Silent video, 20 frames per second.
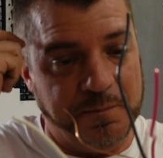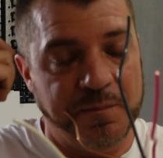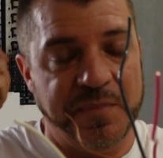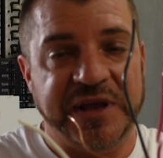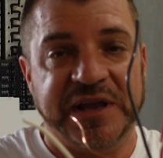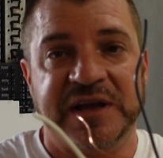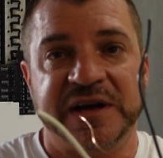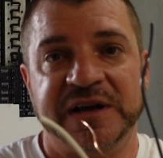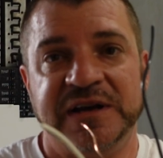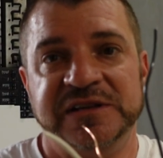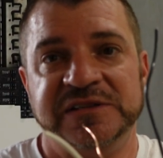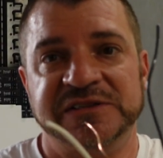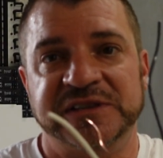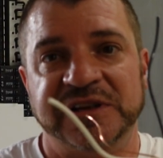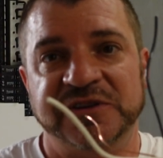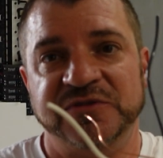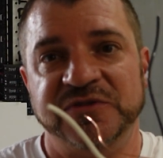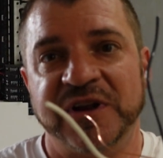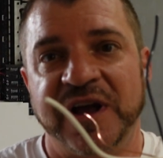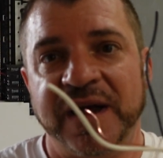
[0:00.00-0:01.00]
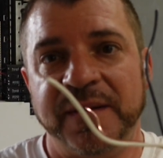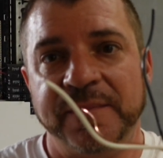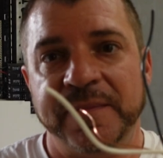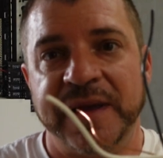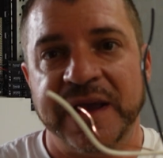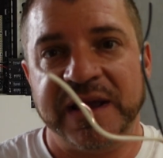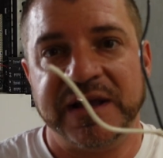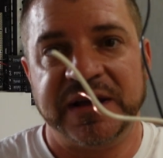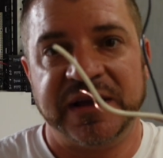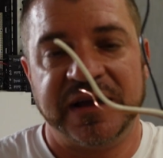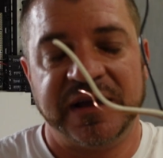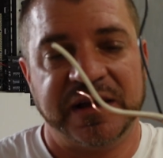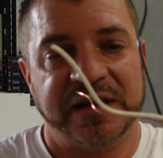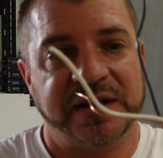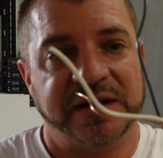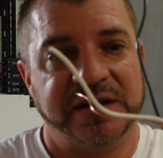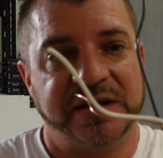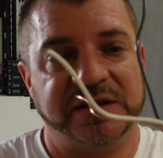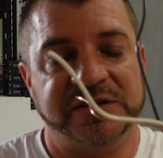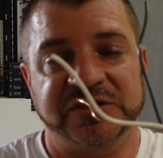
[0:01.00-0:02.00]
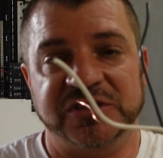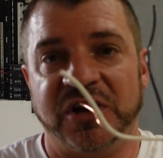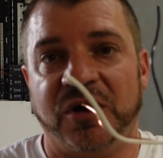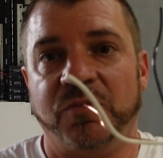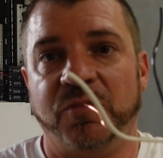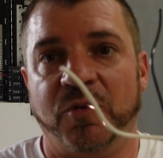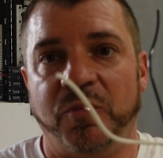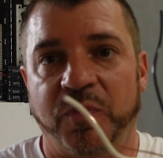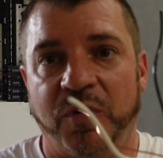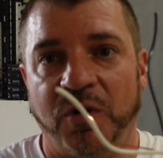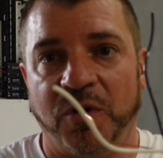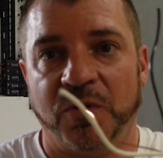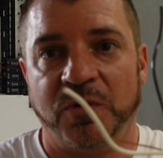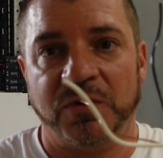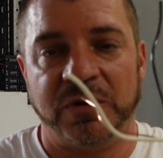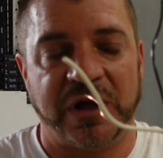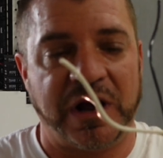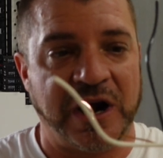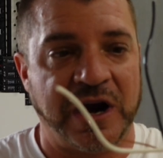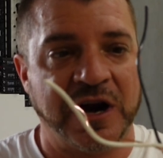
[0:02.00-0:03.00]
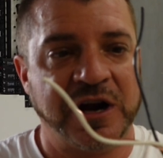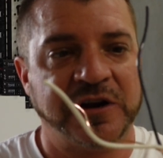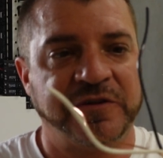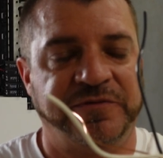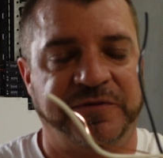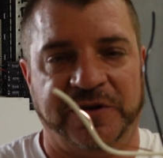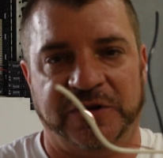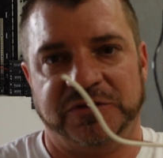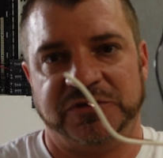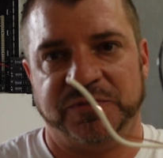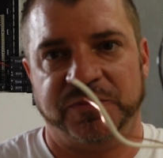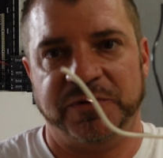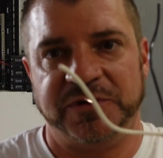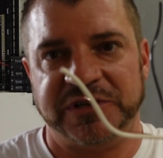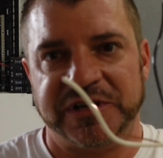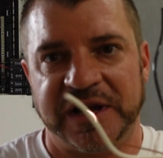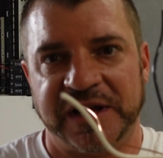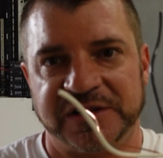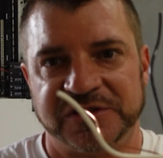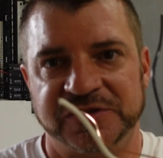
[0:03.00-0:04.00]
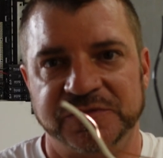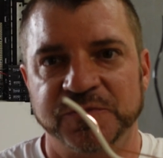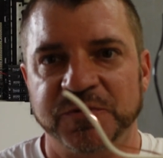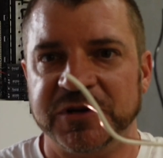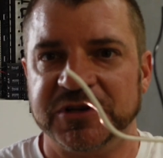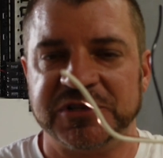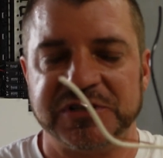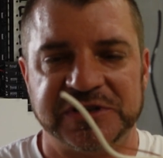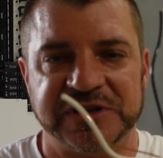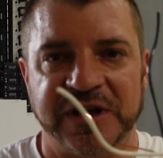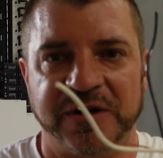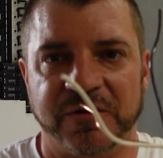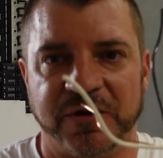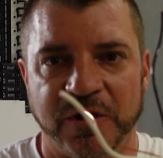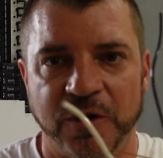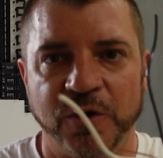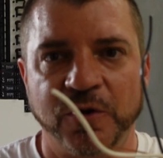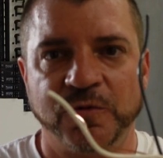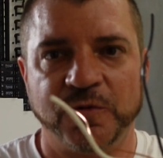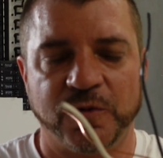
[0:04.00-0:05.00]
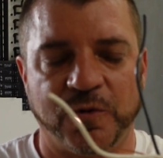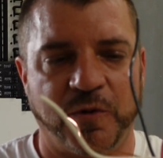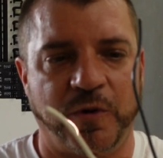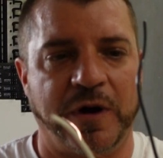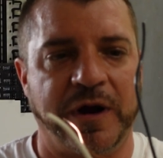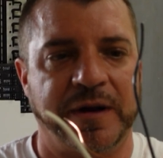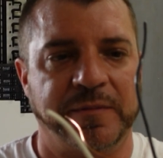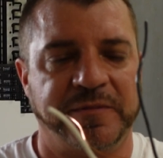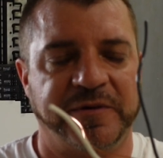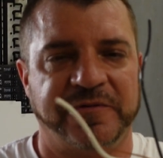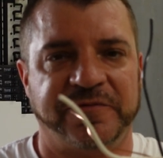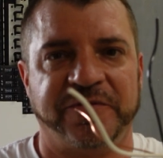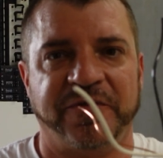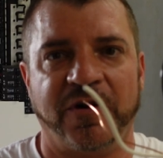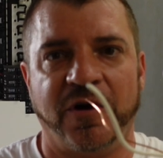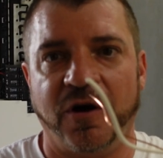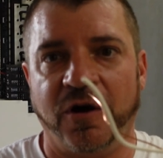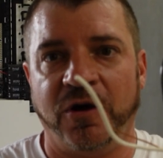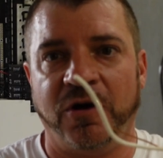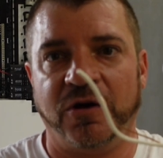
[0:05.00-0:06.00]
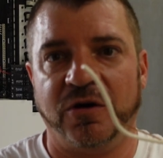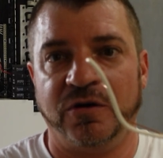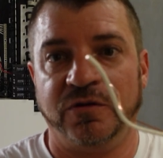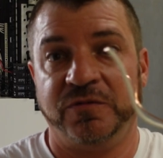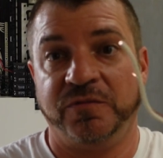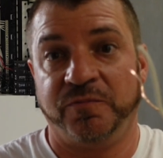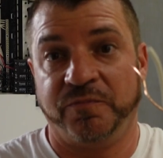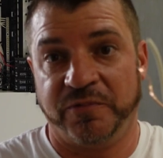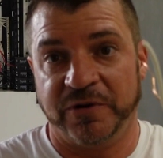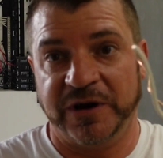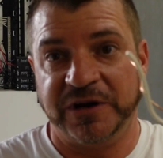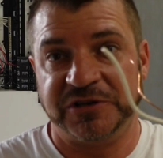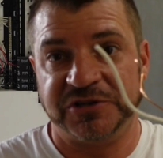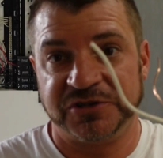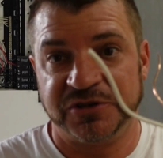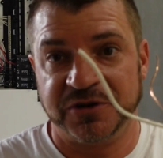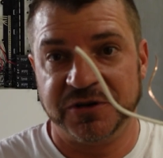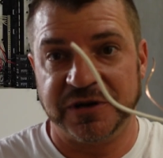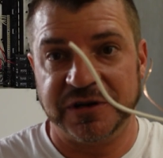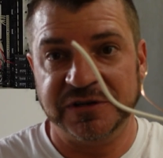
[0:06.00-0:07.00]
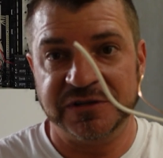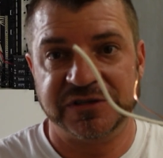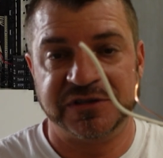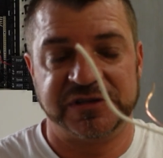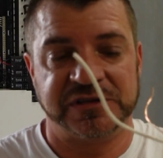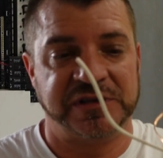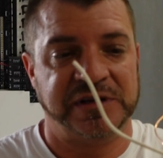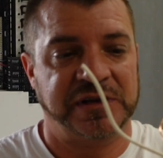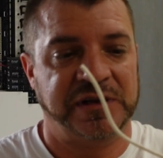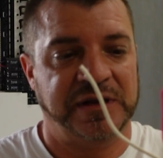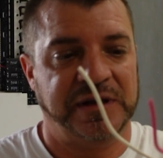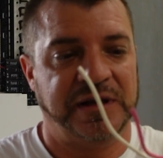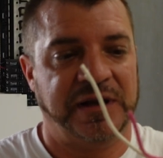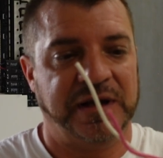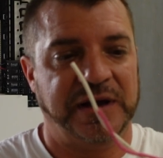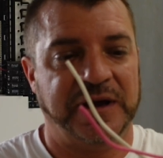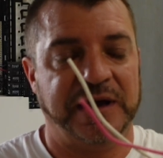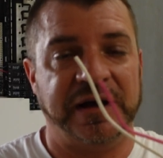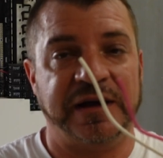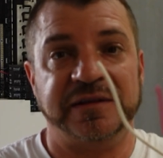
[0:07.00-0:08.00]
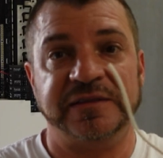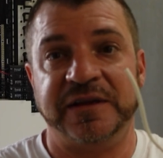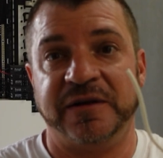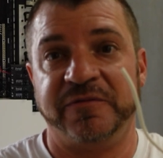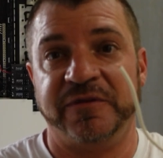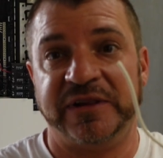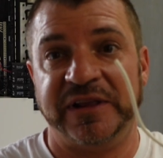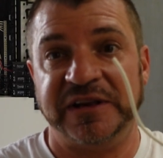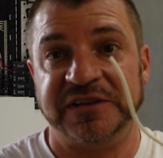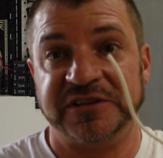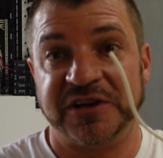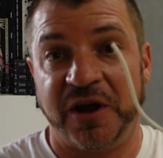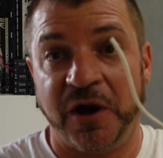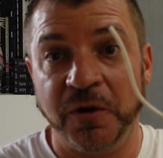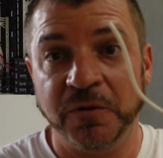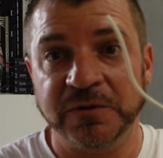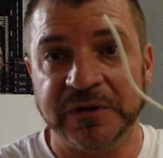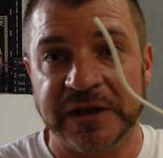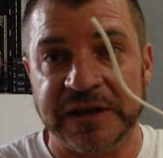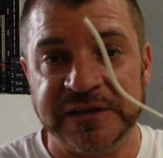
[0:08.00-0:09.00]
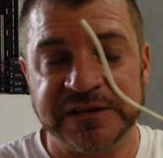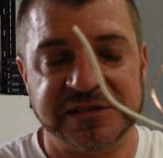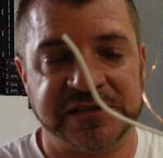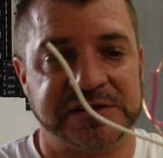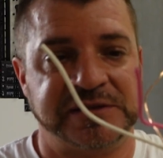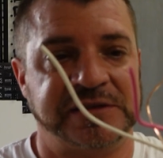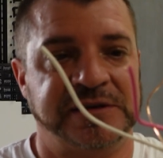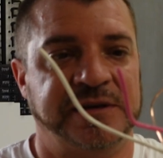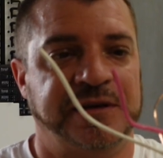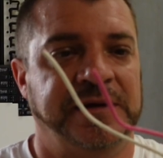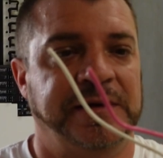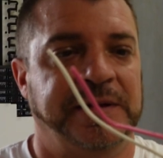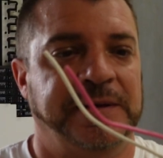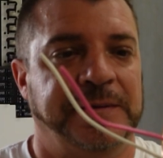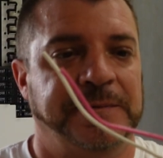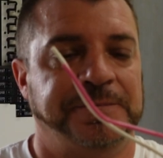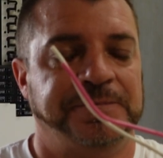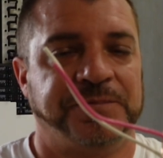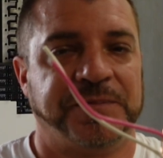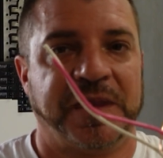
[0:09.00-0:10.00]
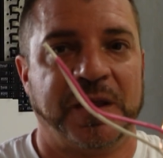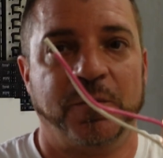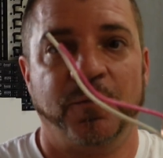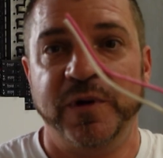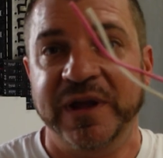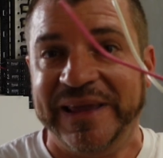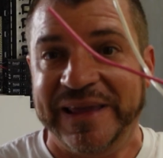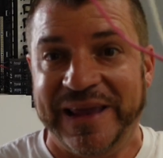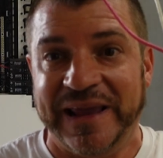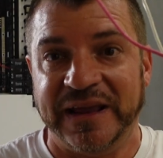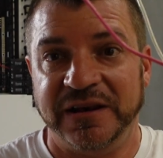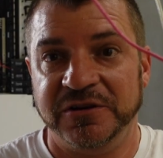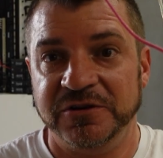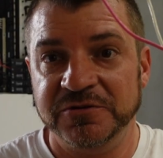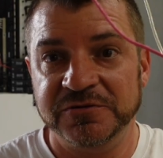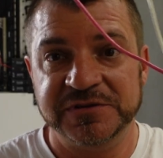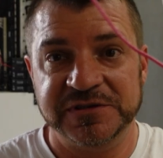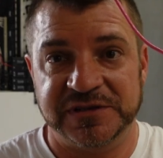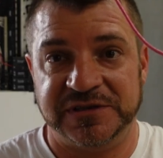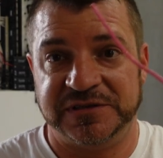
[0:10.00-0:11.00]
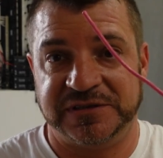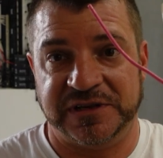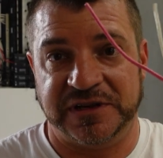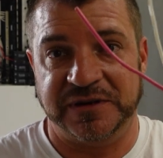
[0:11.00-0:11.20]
Because they do not make double pole arc fault protection, which is now a code requirement for all branch circuits that relate to outlets, we can't use this